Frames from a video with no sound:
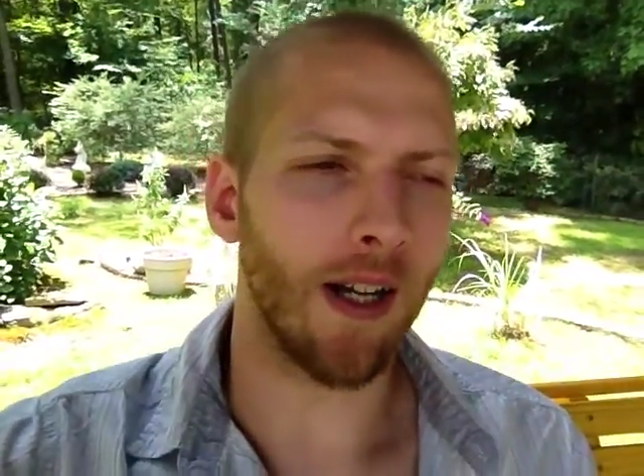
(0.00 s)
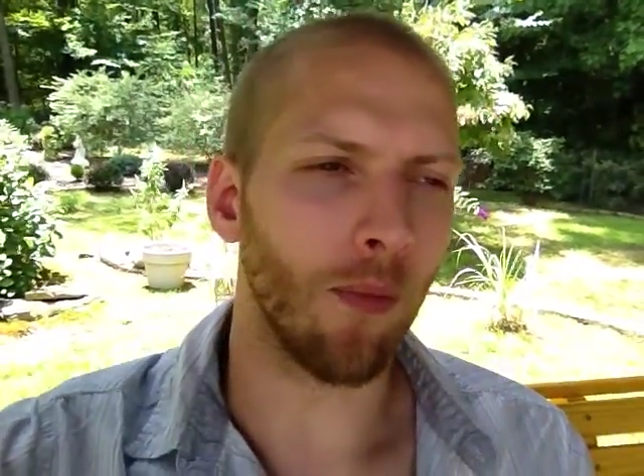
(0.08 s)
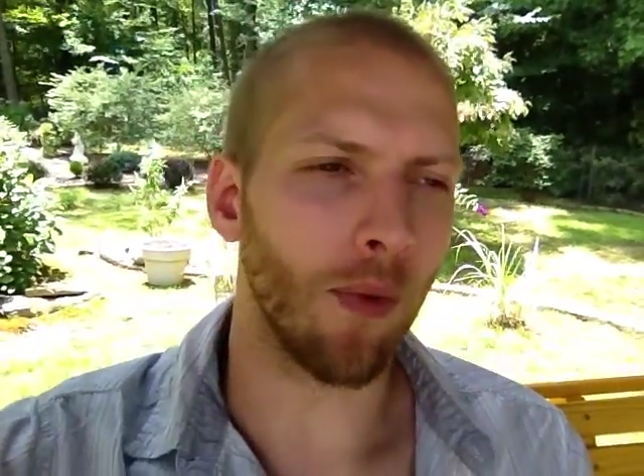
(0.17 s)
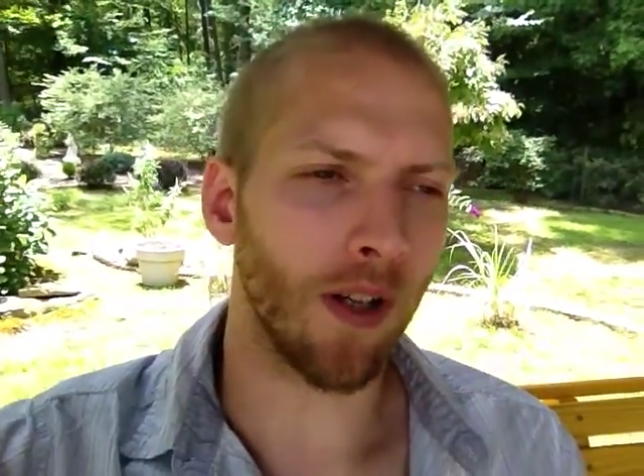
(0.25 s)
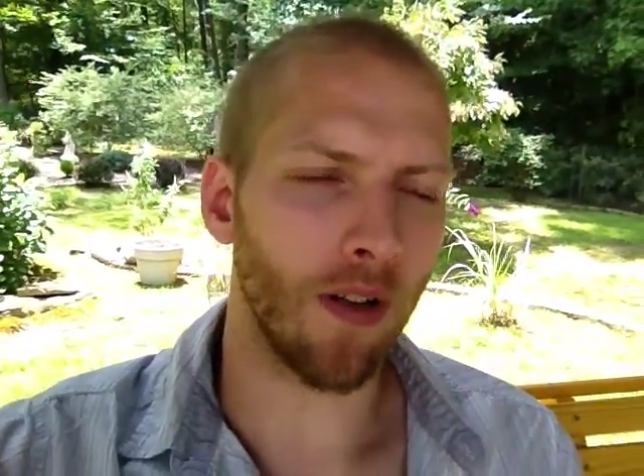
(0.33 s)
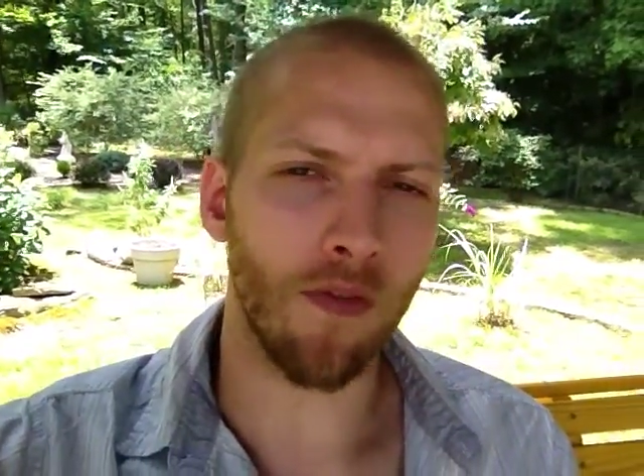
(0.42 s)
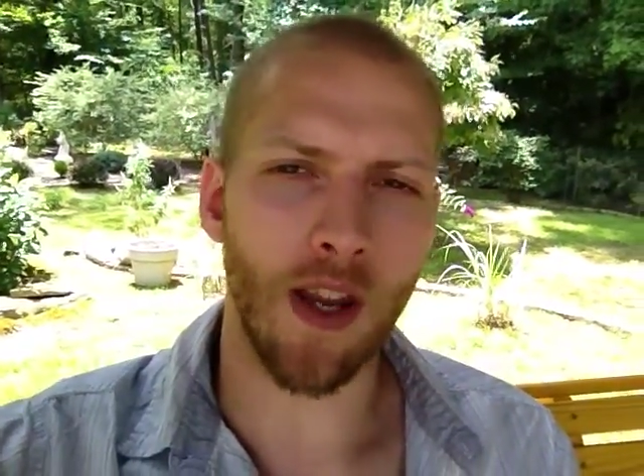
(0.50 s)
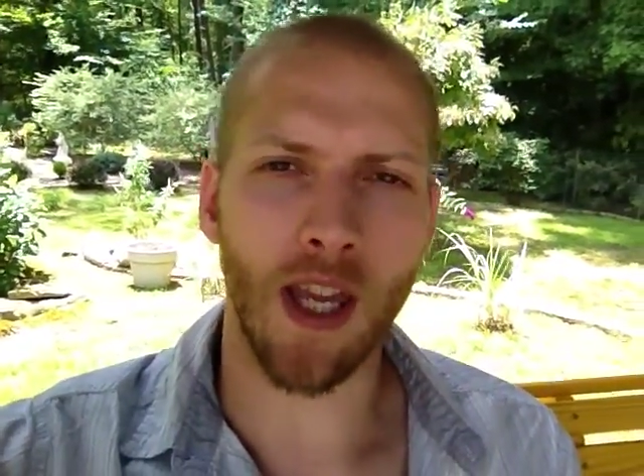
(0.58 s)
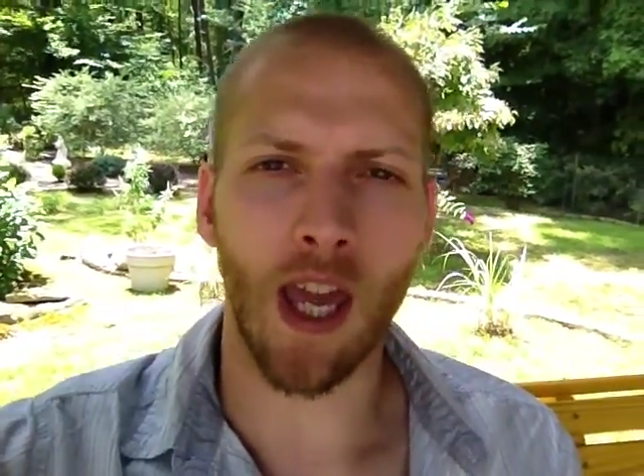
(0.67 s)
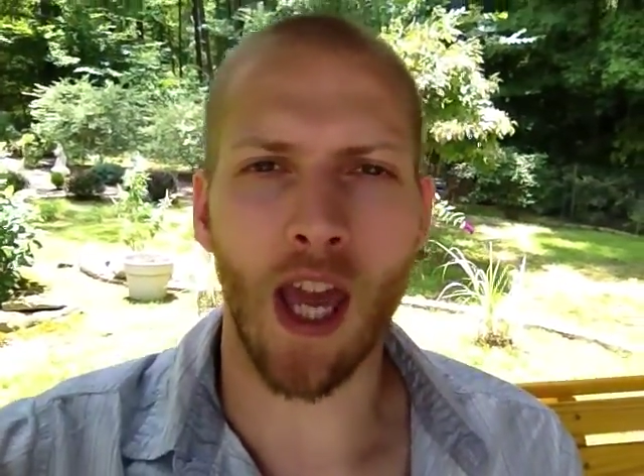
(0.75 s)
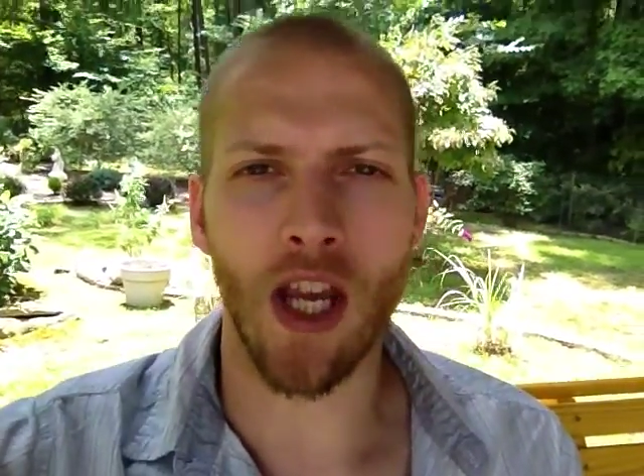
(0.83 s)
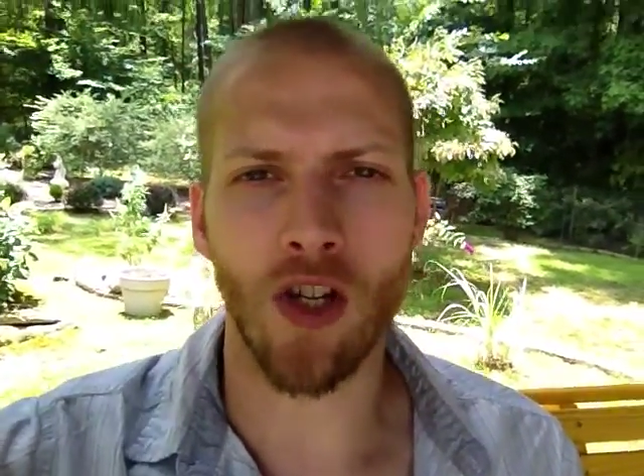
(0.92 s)
Went on
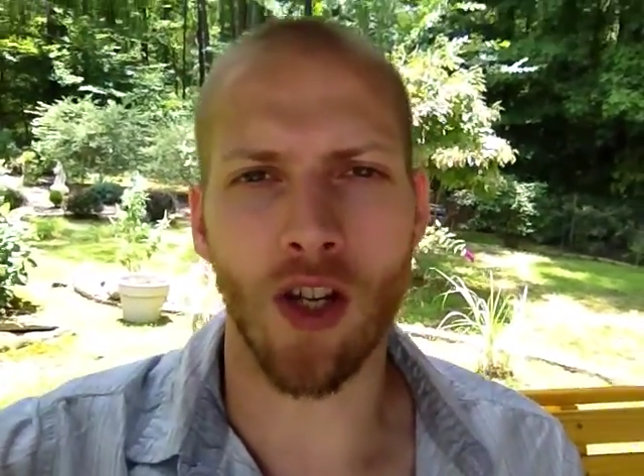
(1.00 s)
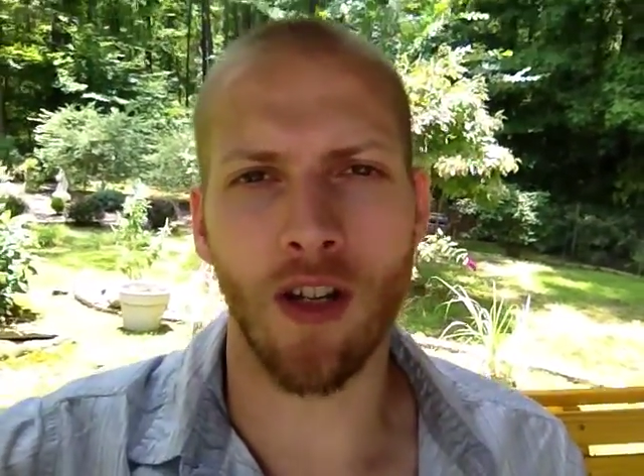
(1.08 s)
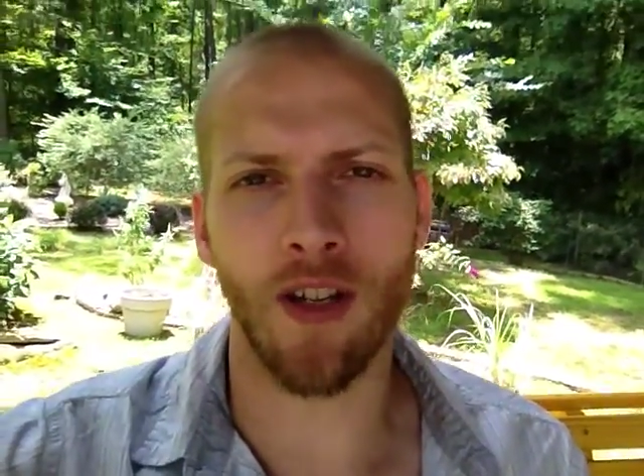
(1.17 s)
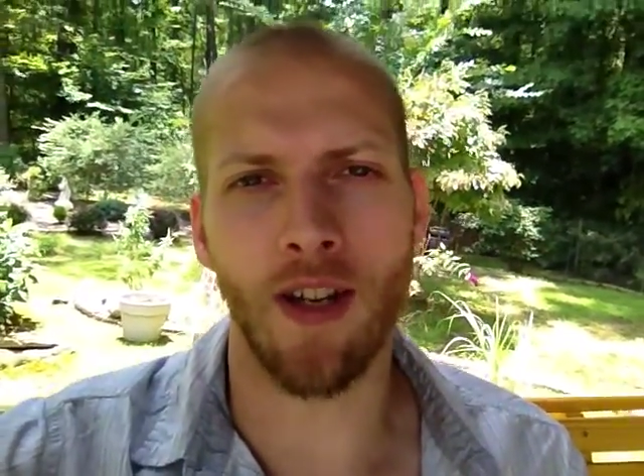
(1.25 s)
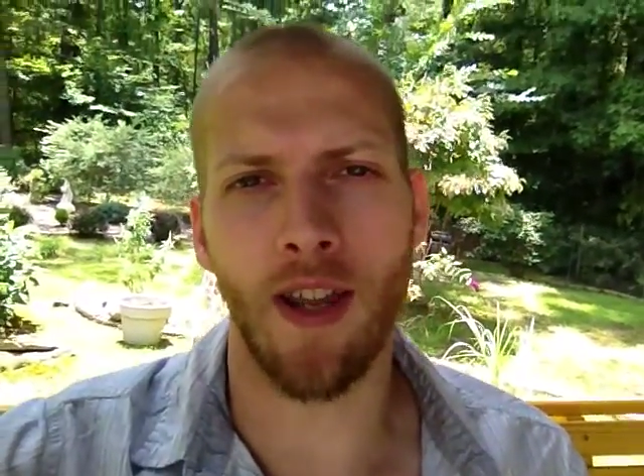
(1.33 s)
vacation,